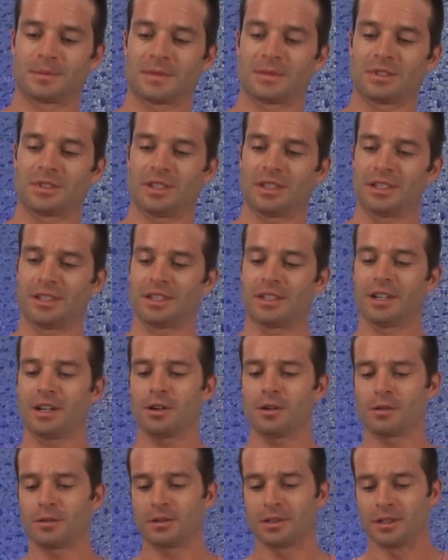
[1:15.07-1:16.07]
So there you
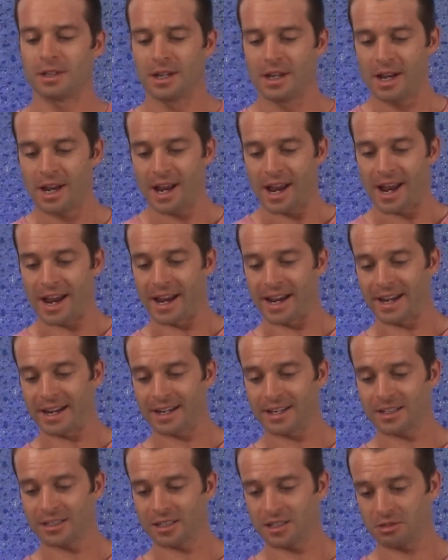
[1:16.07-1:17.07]
go.
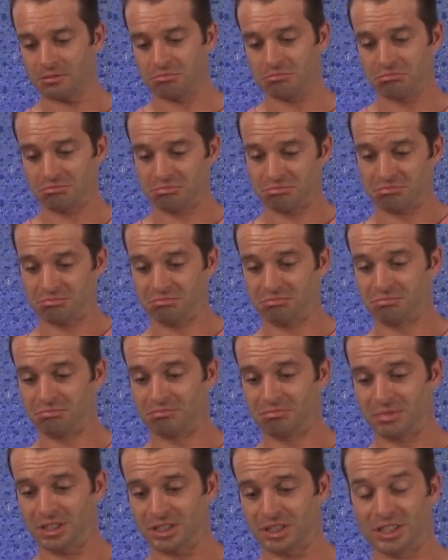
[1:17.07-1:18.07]
And
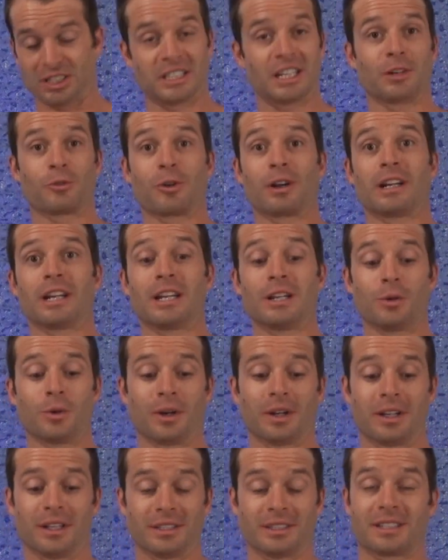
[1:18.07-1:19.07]
let's just get right
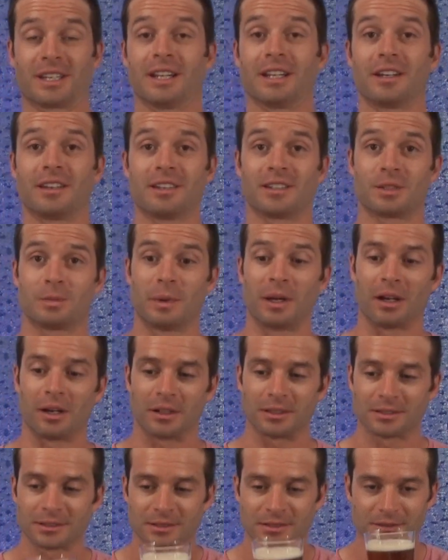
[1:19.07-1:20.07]
into it. And let's get into the
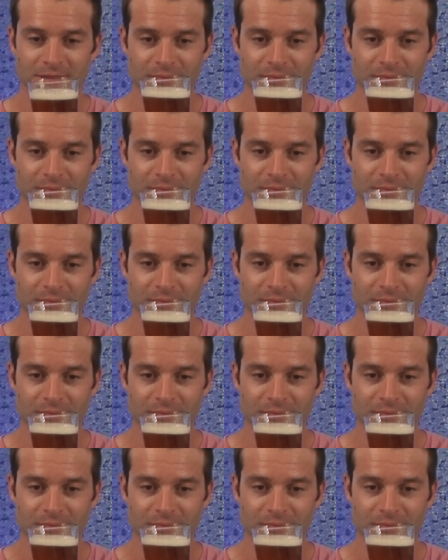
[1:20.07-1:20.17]
smell.